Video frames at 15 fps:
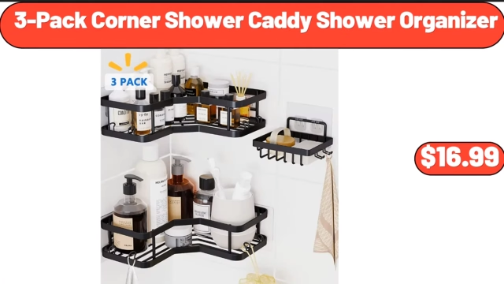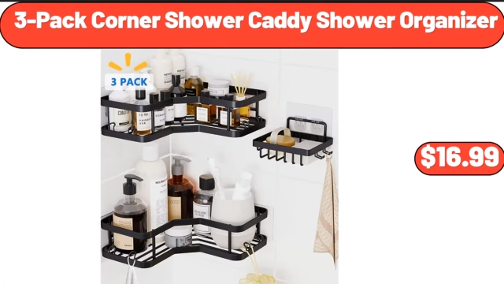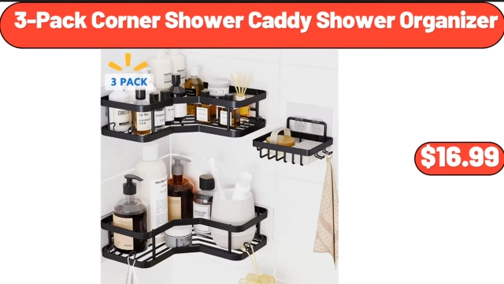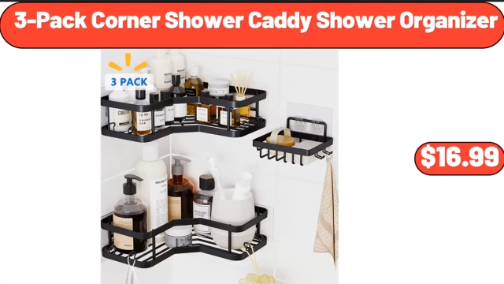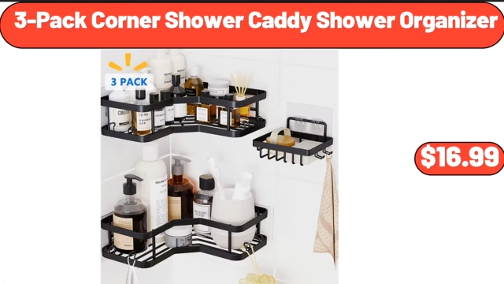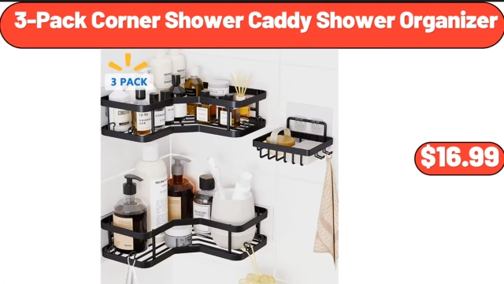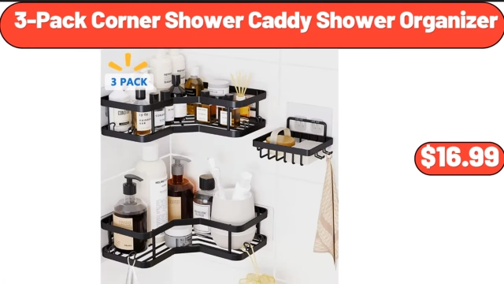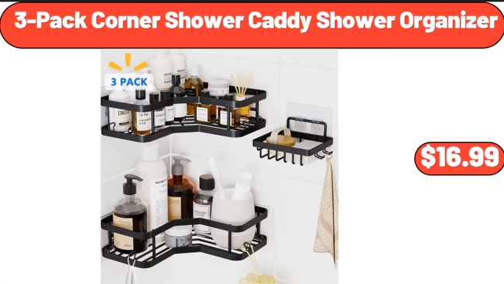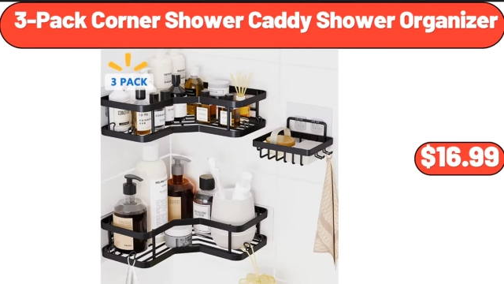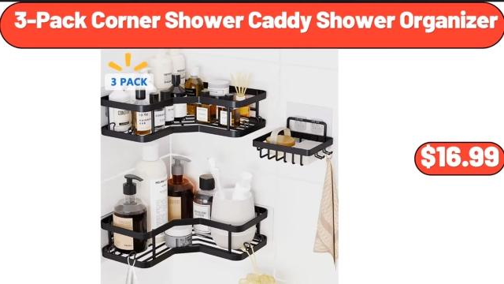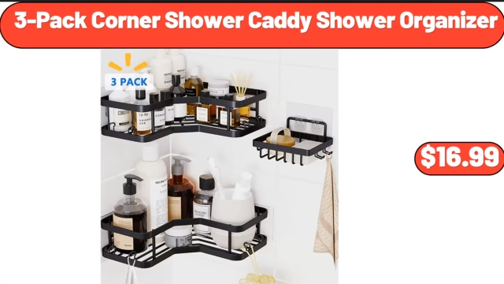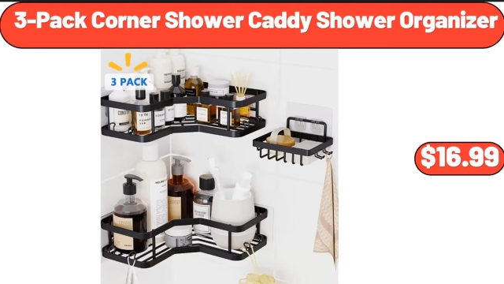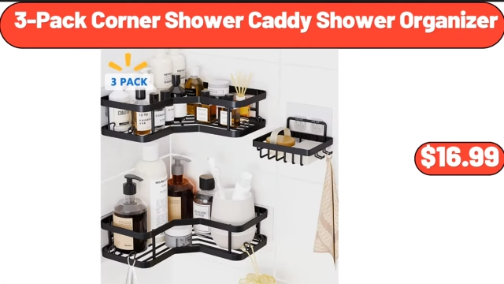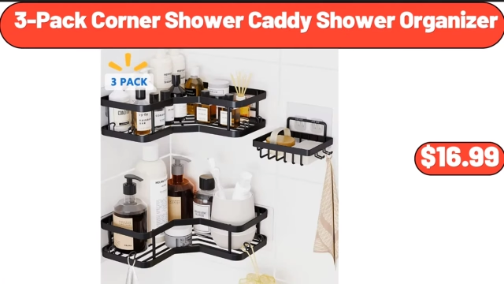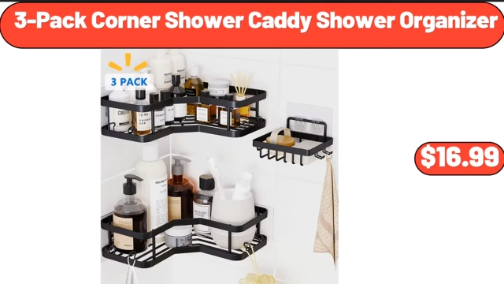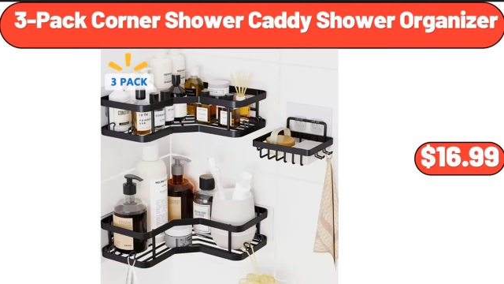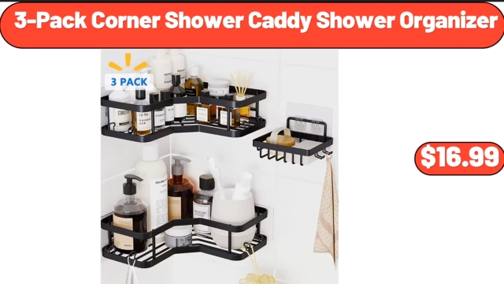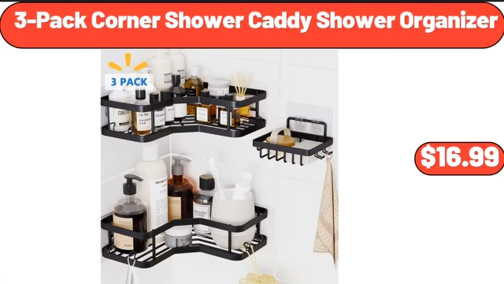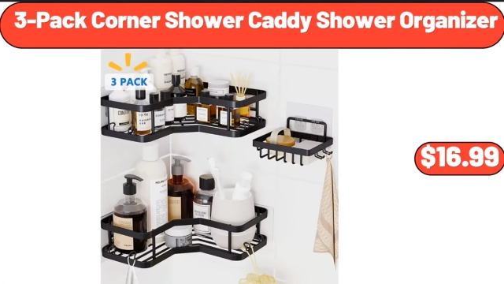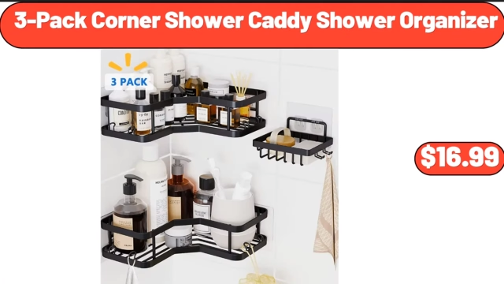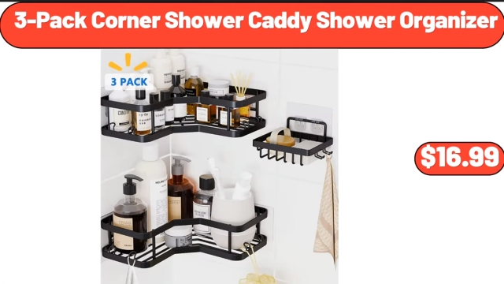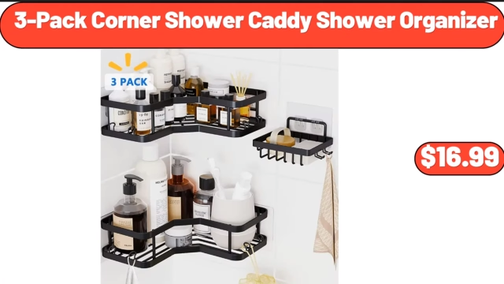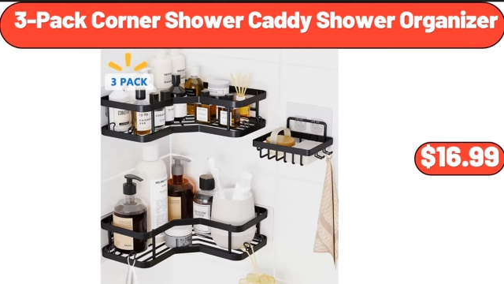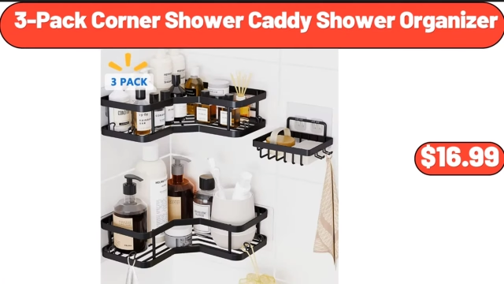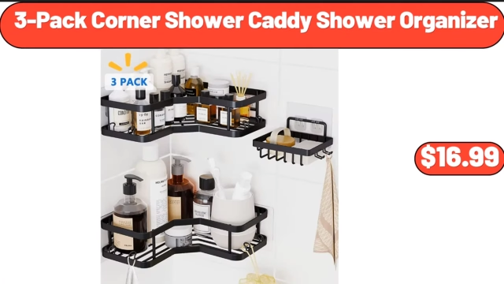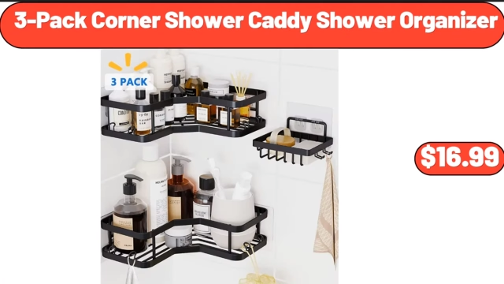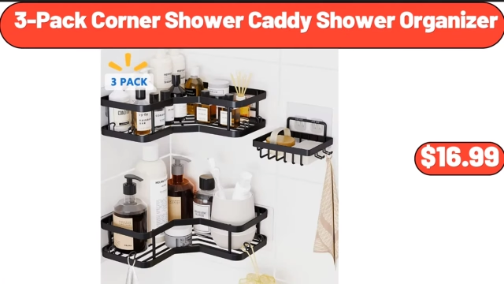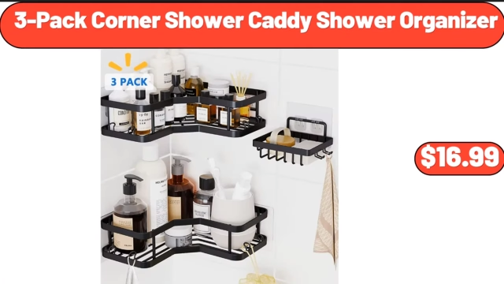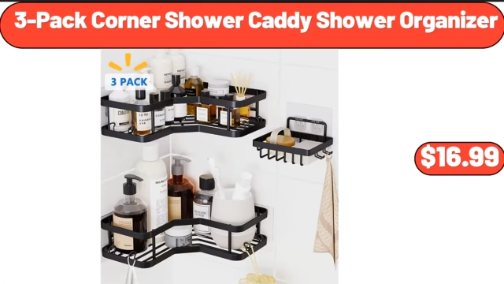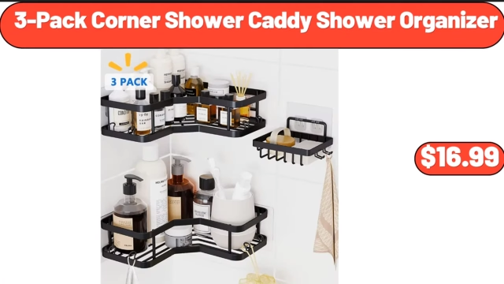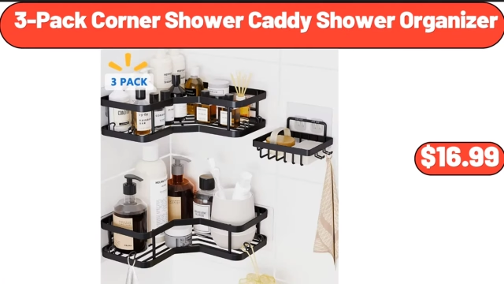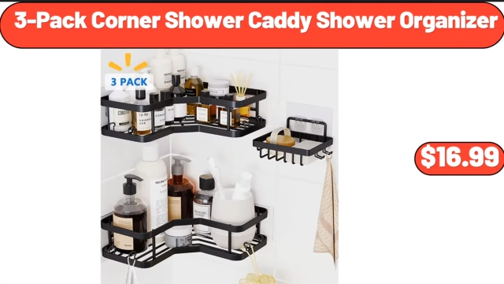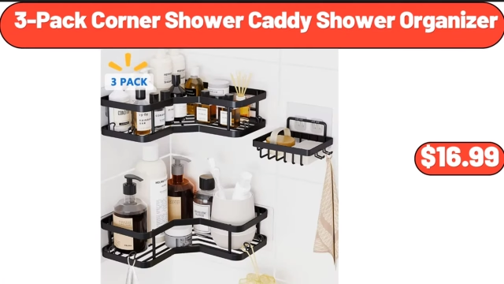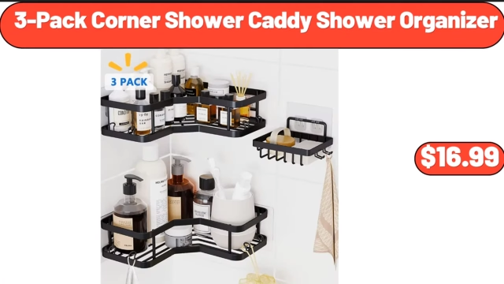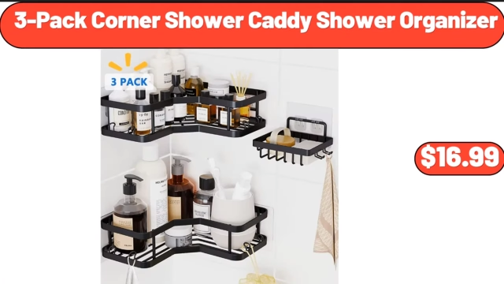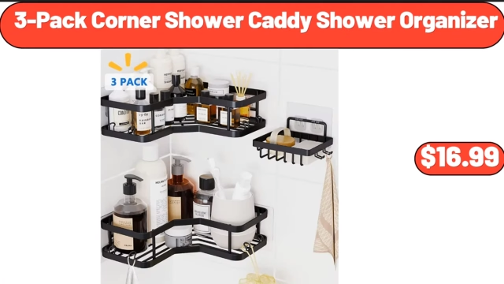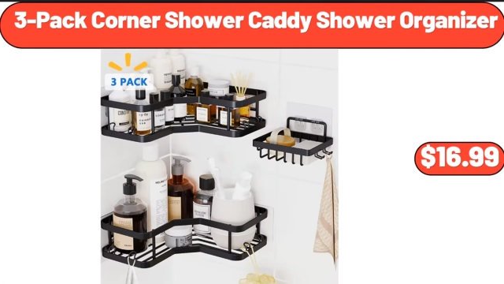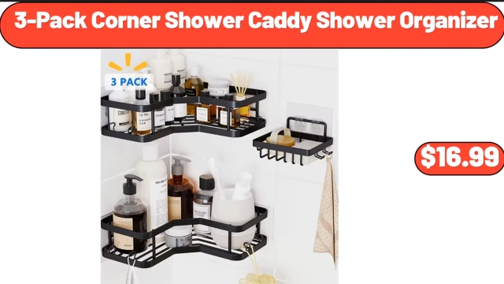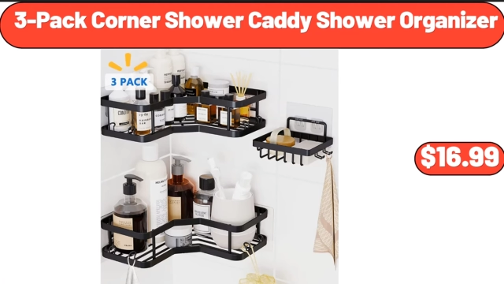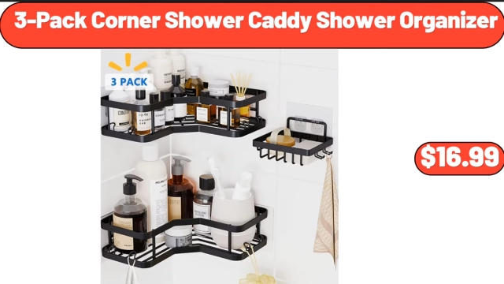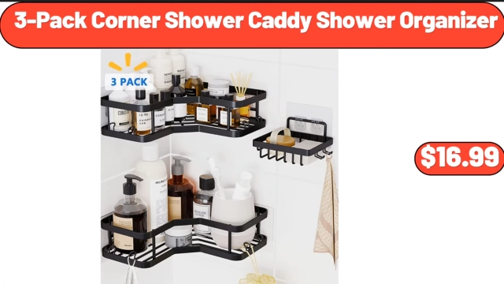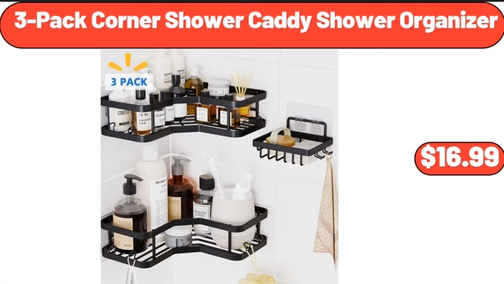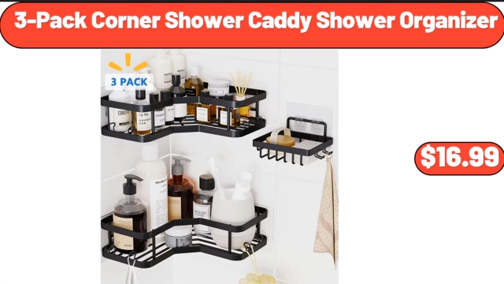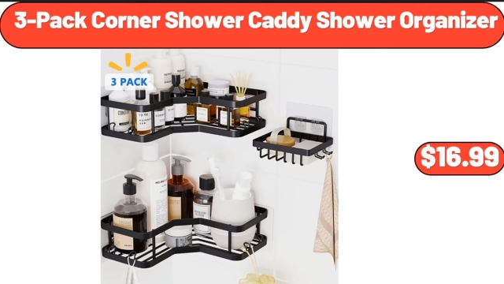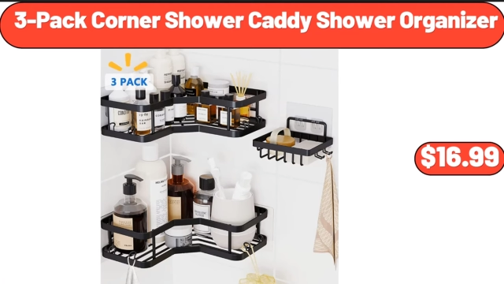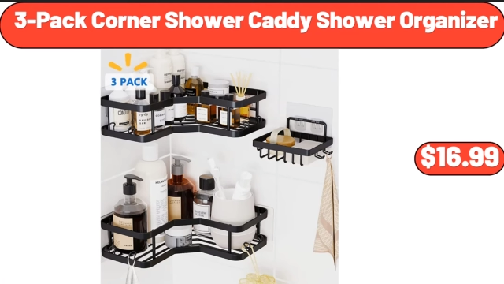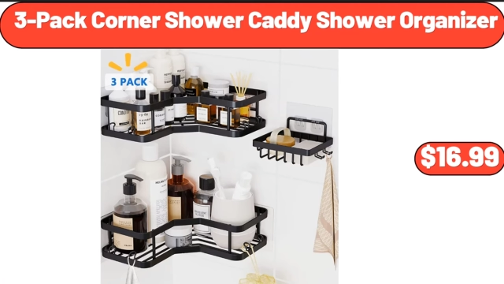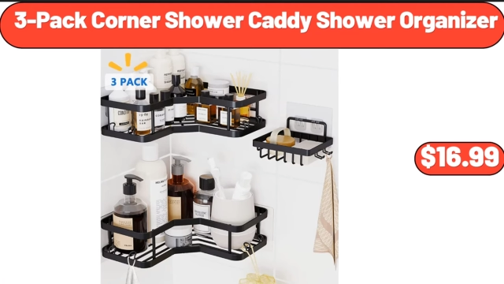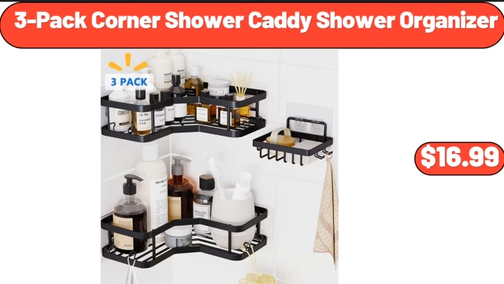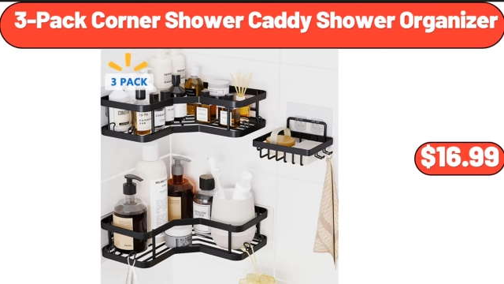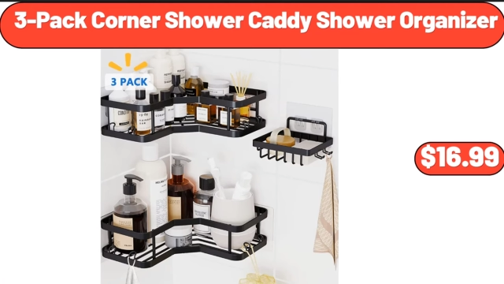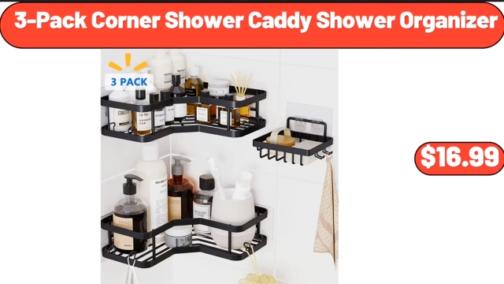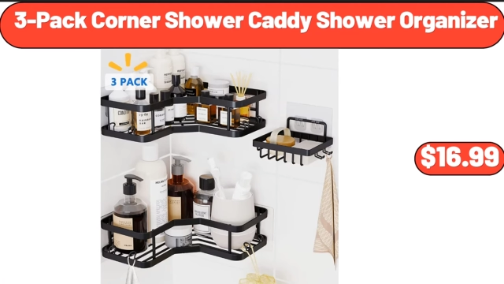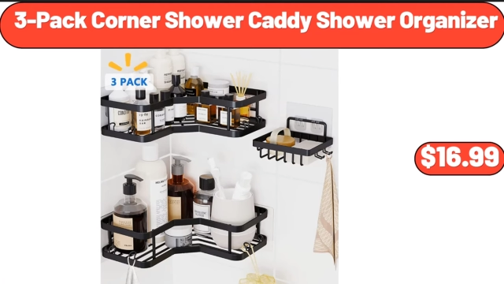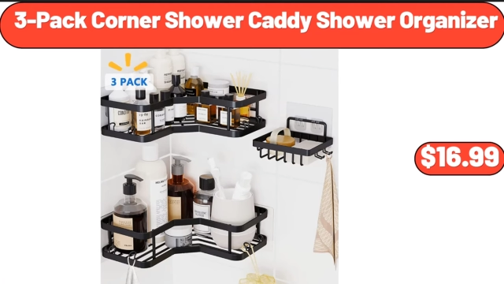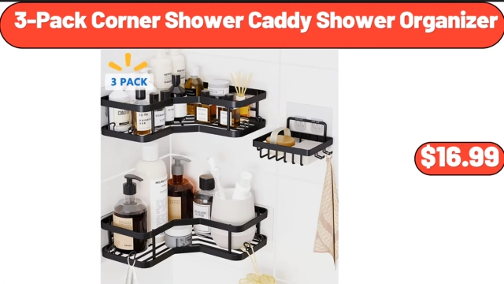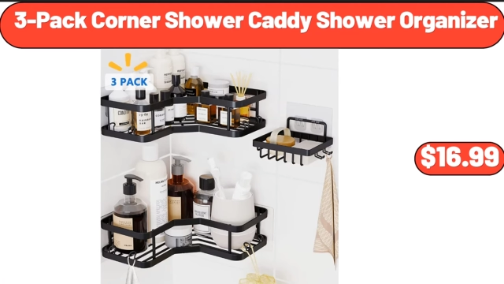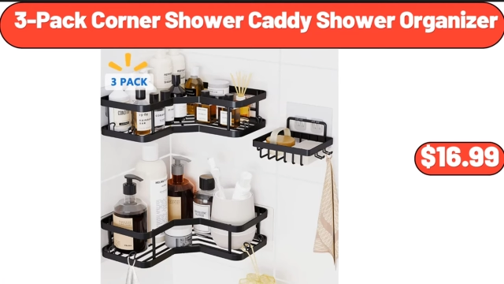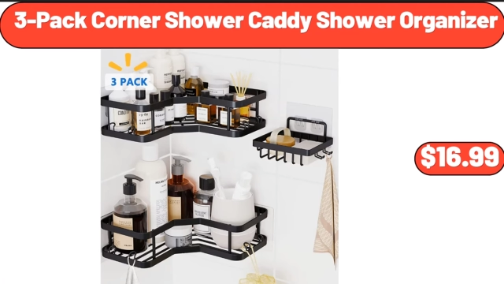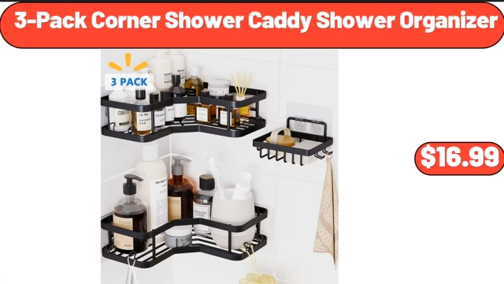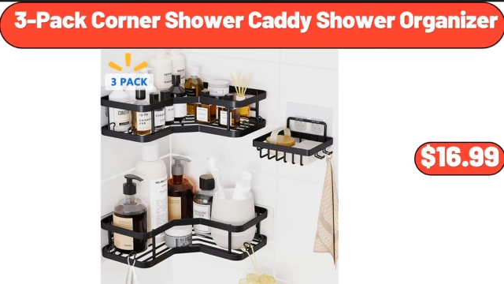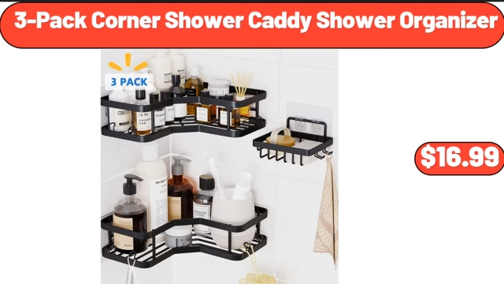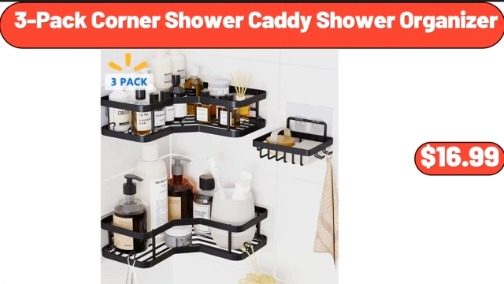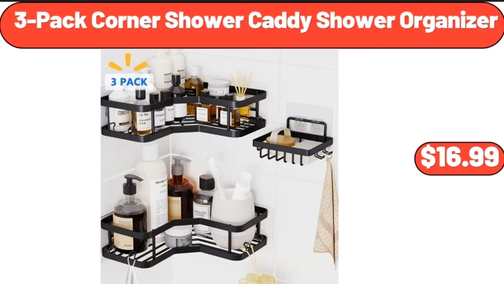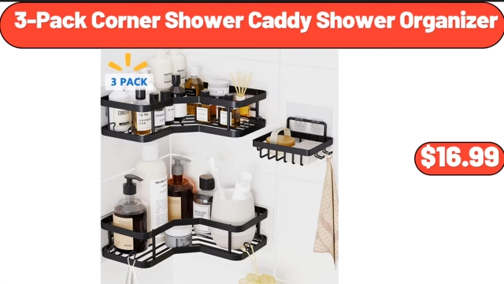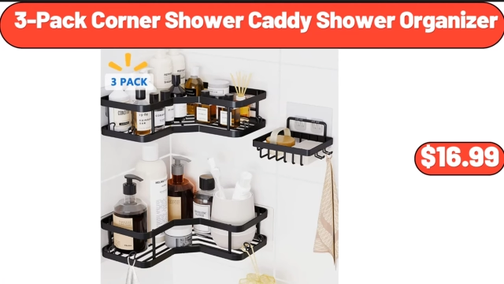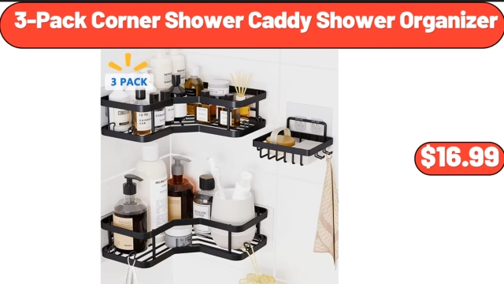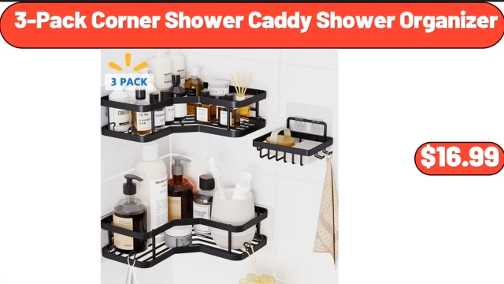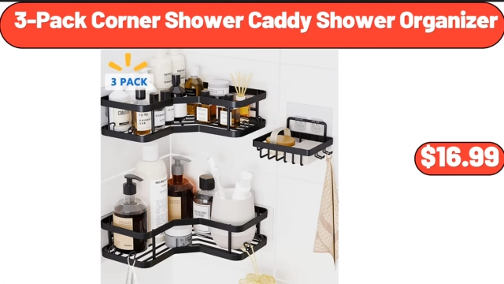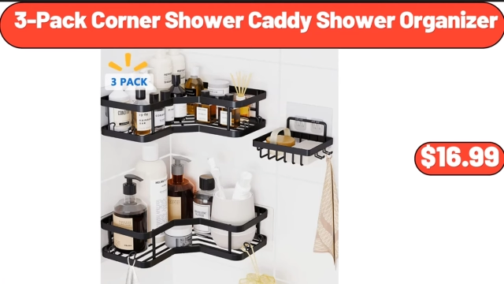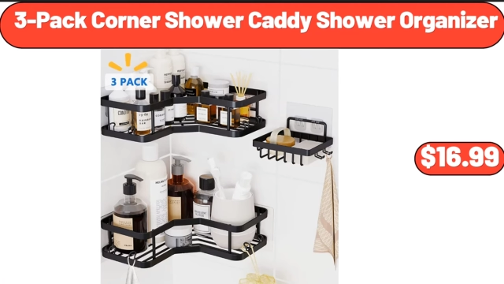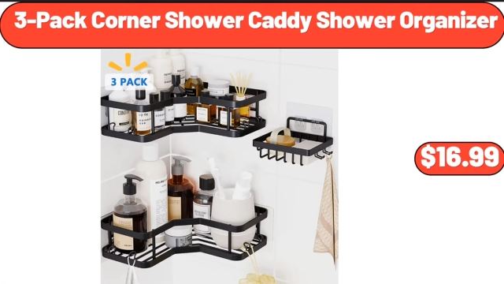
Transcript: [unreadable: no face in view]